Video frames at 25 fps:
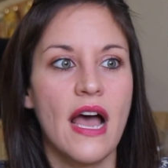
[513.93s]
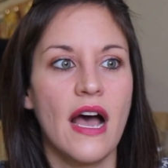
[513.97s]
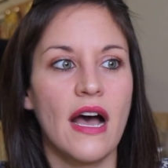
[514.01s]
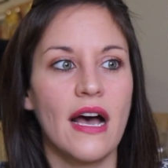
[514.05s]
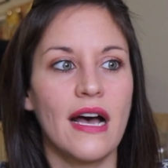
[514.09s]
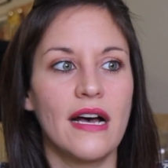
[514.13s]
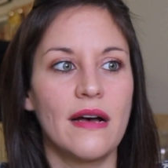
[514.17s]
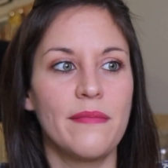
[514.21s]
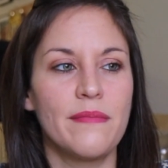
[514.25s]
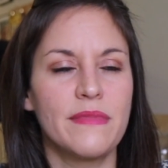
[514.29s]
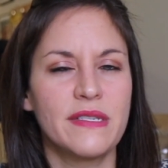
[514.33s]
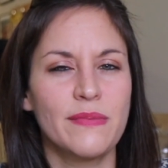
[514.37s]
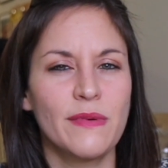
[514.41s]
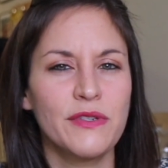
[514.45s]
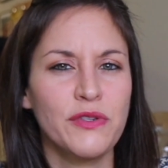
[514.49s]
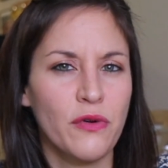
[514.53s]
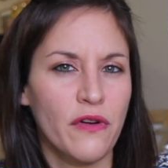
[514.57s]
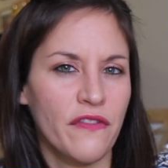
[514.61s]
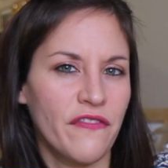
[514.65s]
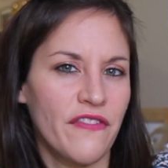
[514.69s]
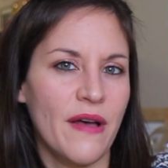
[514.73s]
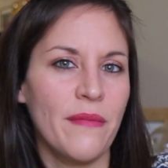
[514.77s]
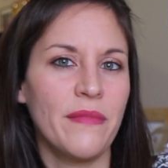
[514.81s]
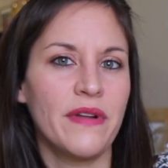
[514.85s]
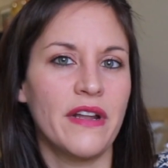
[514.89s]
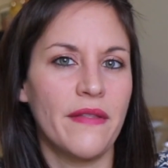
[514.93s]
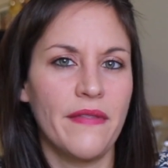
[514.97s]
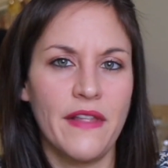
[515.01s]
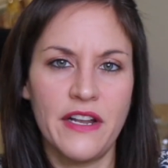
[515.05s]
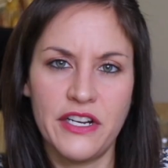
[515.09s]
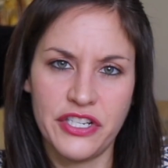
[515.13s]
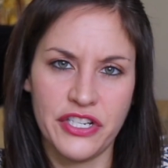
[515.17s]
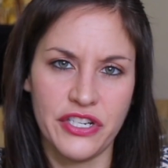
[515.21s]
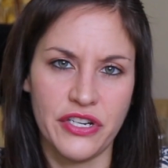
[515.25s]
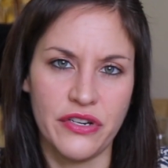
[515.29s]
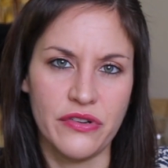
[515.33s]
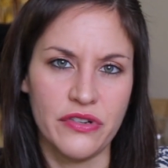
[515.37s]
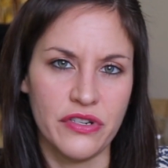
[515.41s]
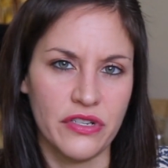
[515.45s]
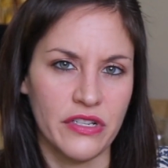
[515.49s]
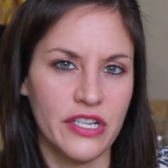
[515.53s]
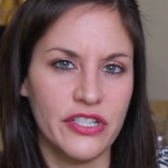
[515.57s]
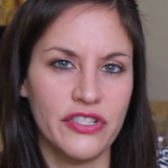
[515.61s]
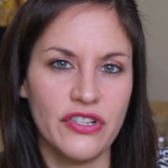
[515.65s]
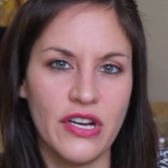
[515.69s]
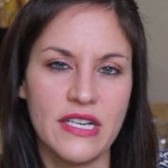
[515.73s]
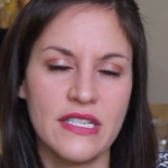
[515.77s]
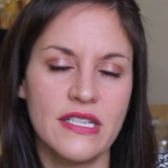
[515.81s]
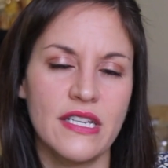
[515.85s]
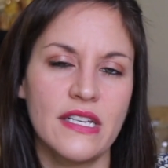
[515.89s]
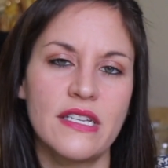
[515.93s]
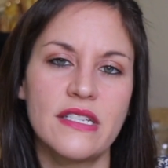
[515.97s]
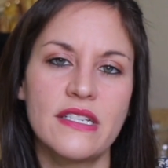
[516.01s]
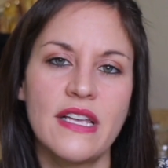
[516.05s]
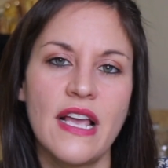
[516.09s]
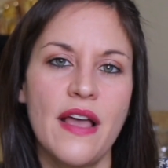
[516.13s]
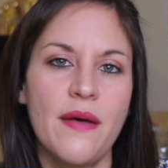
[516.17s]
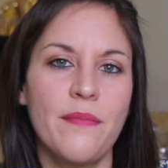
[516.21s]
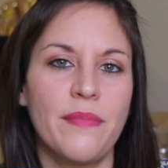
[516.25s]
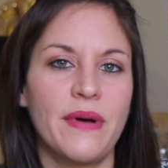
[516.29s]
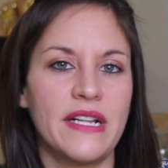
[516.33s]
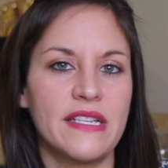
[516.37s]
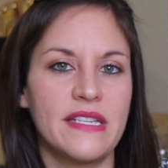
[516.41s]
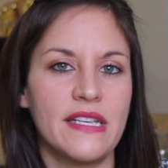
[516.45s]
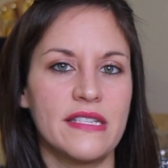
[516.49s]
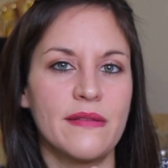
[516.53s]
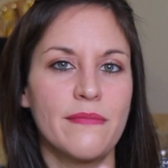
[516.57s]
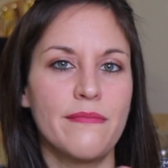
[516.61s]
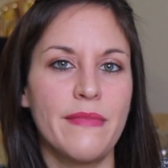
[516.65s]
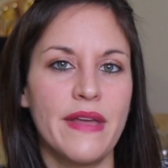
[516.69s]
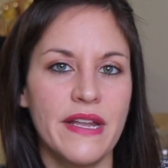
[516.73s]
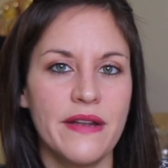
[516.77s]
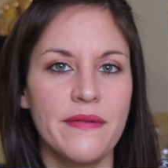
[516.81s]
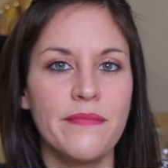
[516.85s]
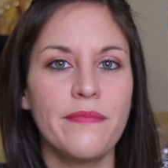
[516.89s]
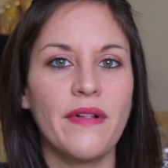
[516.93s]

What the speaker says: It's much more feminine than she usually dresses, but it's this mitten